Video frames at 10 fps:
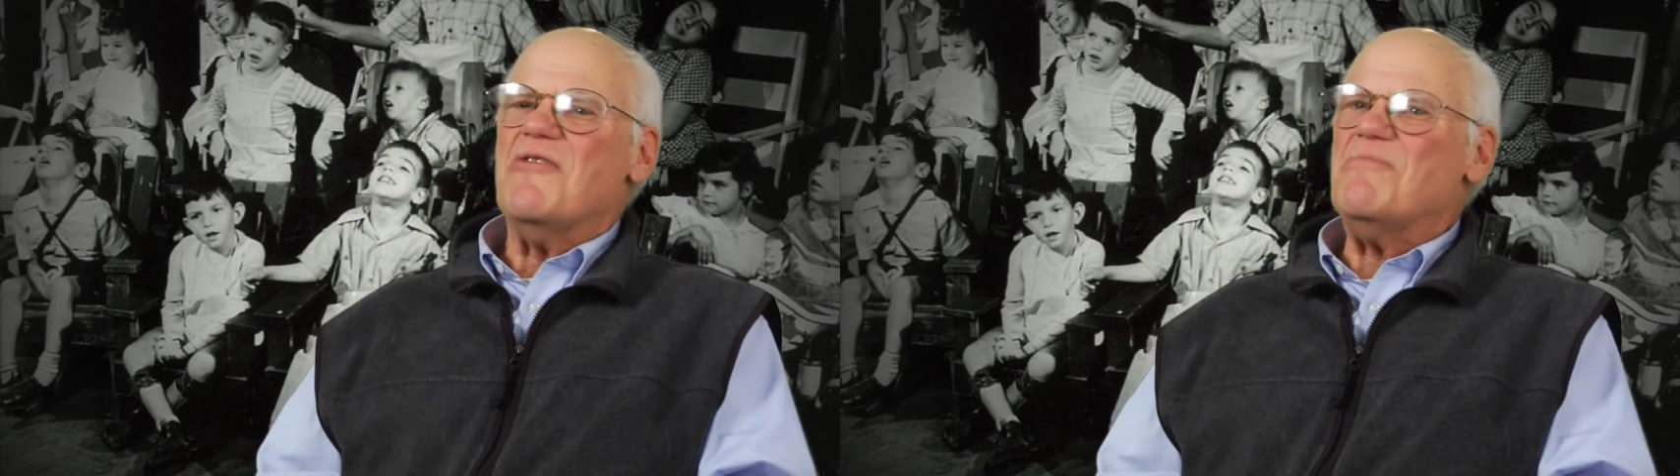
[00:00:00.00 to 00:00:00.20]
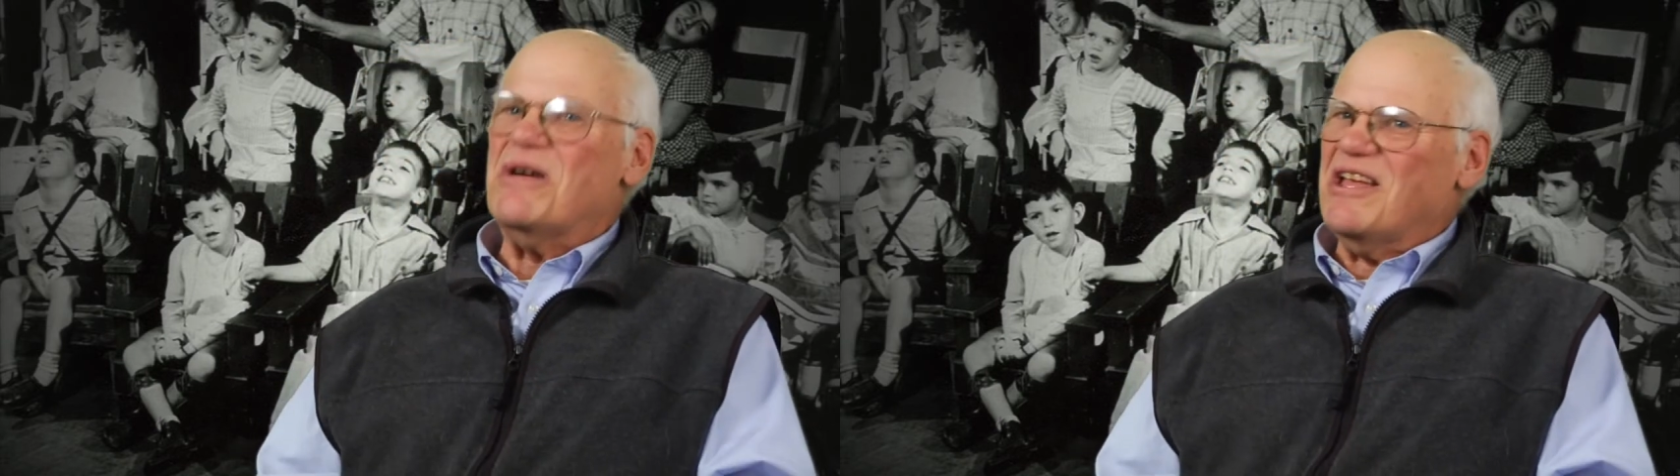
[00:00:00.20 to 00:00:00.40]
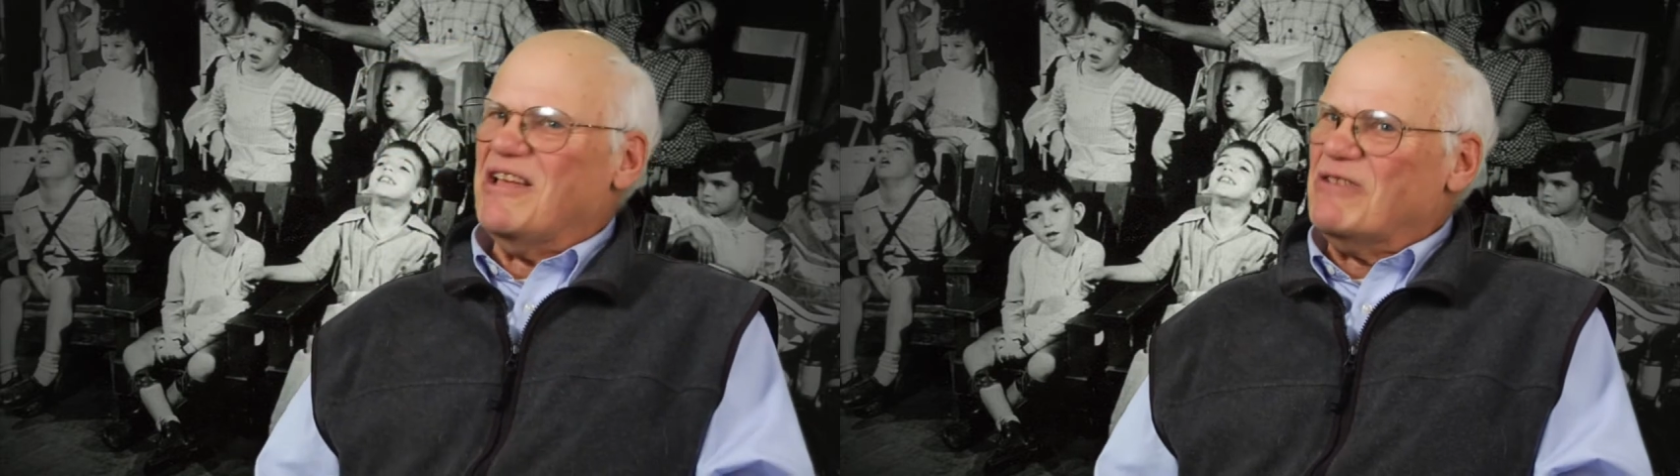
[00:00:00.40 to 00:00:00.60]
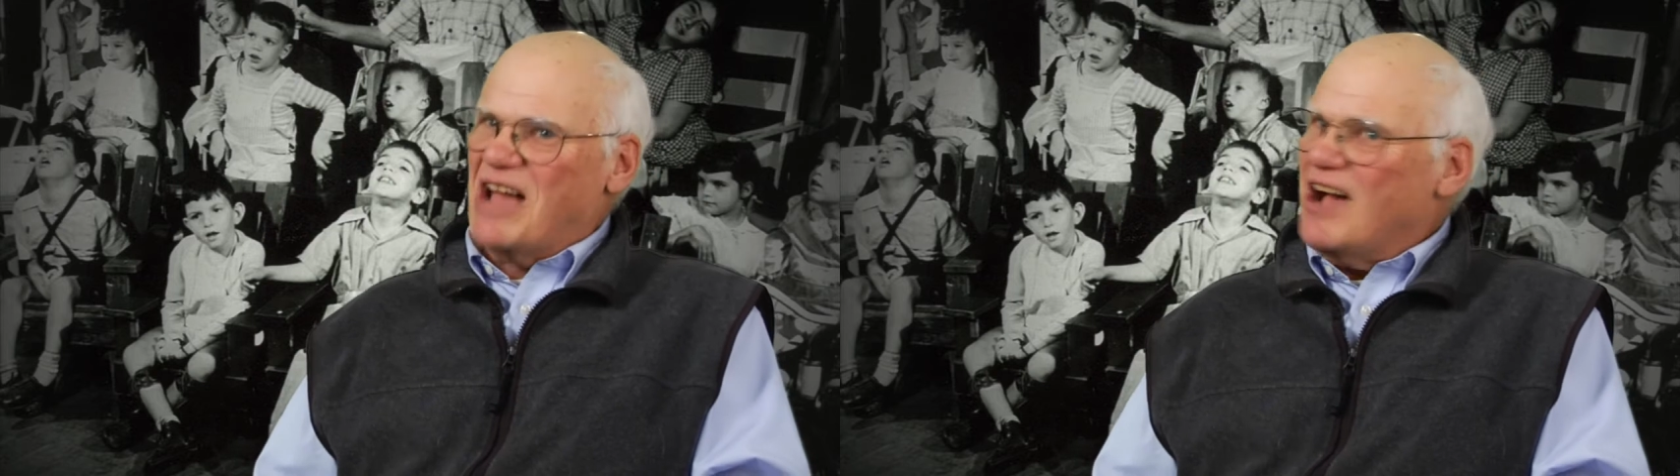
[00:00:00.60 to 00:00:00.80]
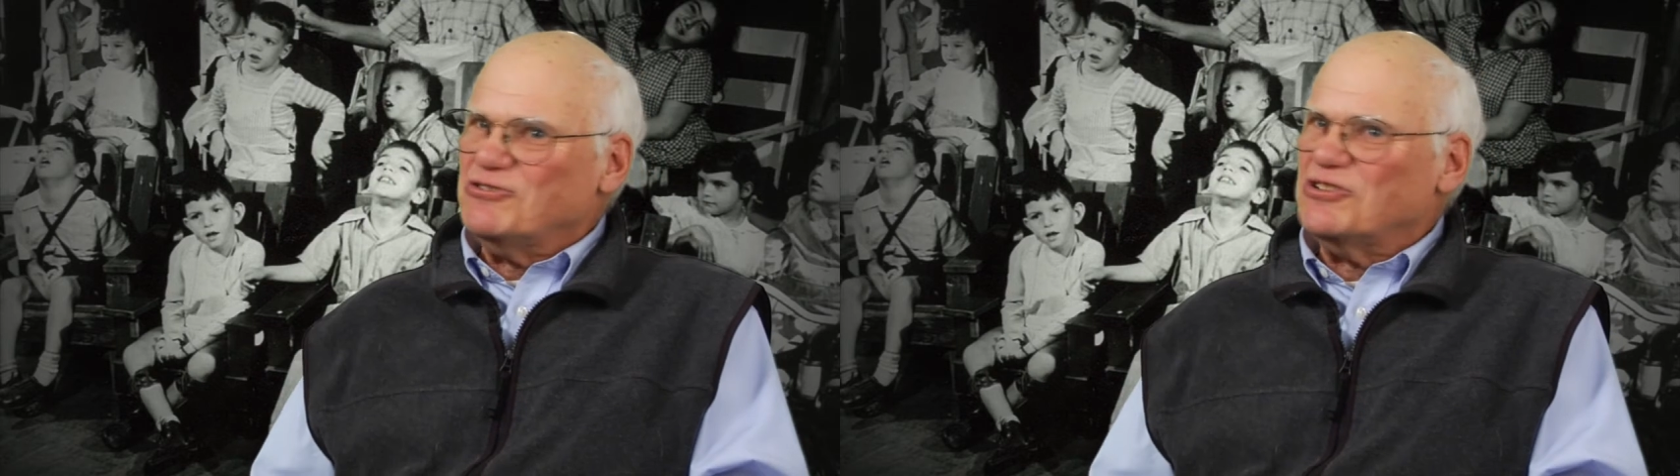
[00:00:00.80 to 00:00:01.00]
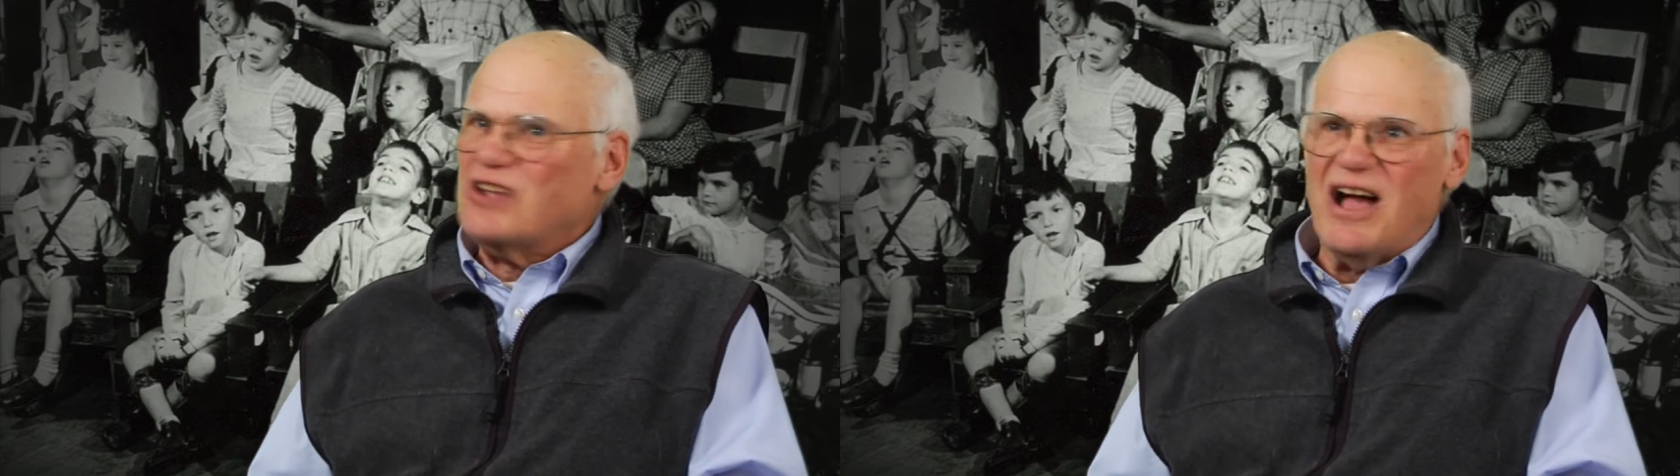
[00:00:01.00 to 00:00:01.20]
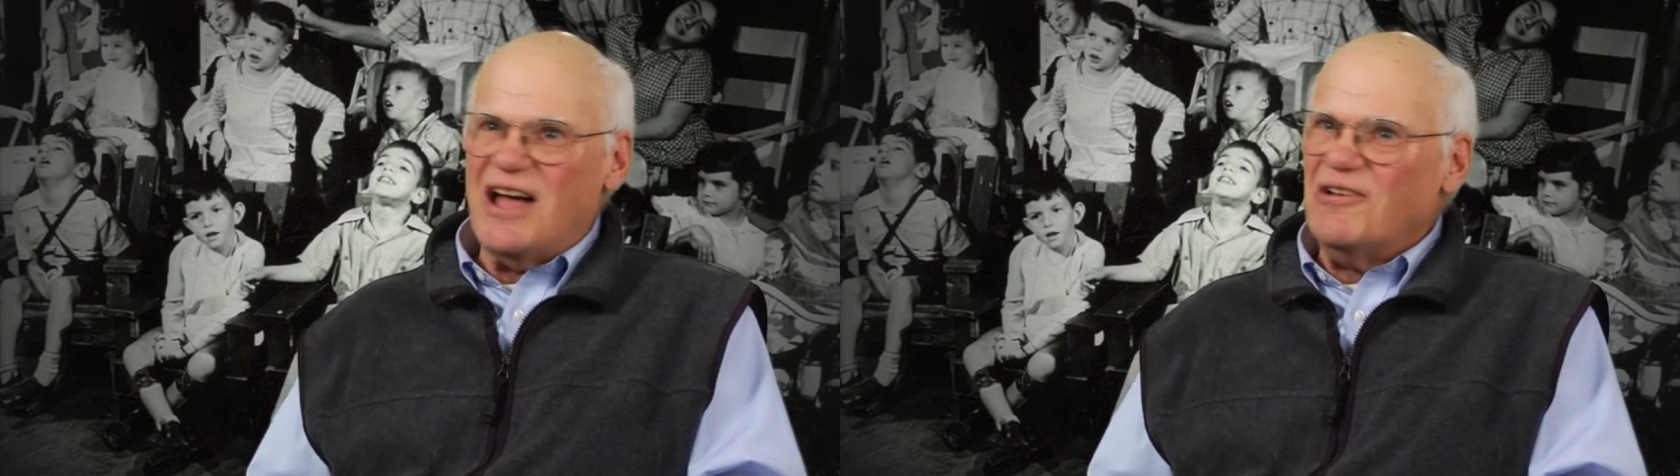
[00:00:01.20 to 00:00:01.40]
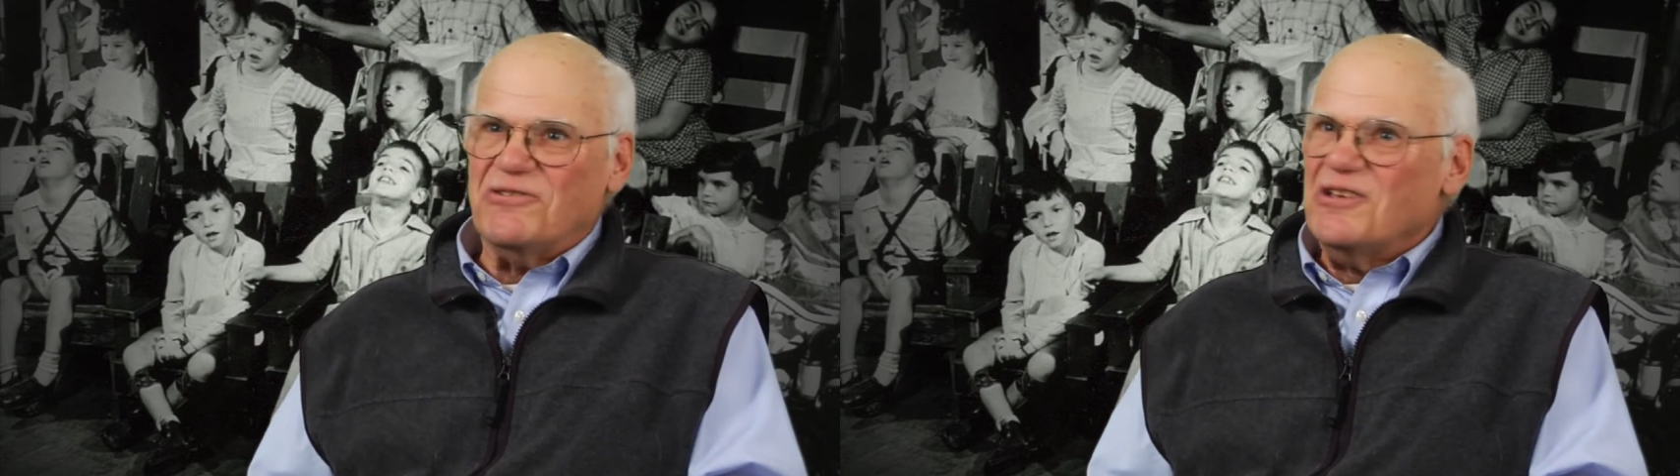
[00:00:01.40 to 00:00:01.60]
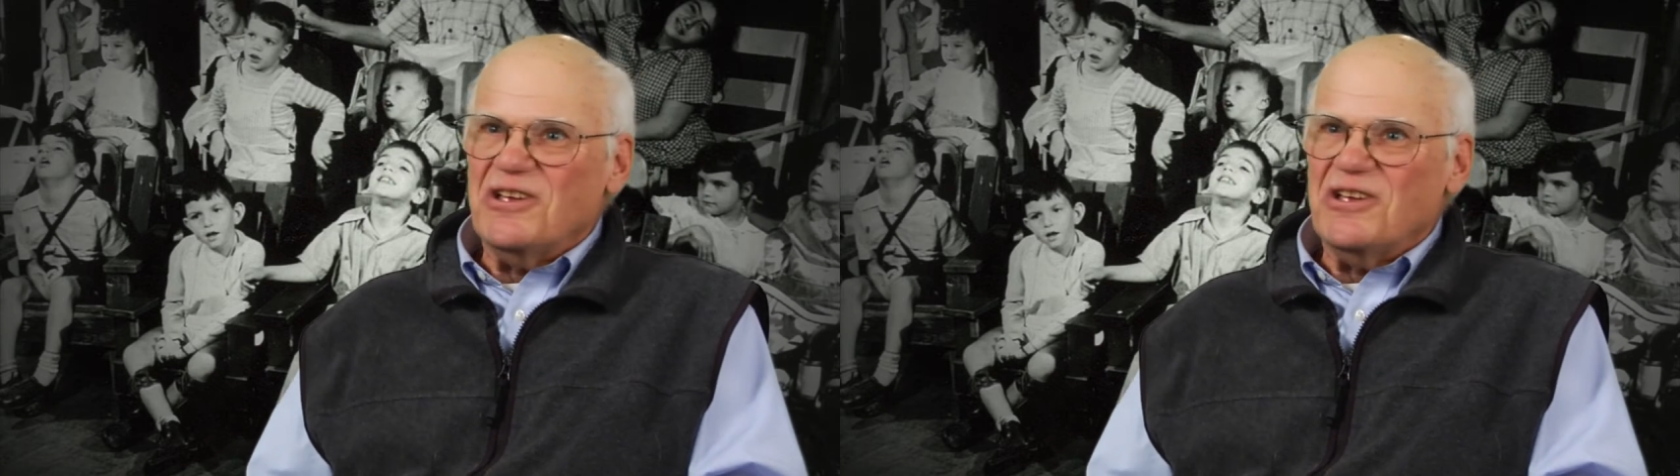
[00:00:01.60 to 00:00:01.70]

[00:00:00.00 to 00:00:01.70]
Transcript: but when I was a child,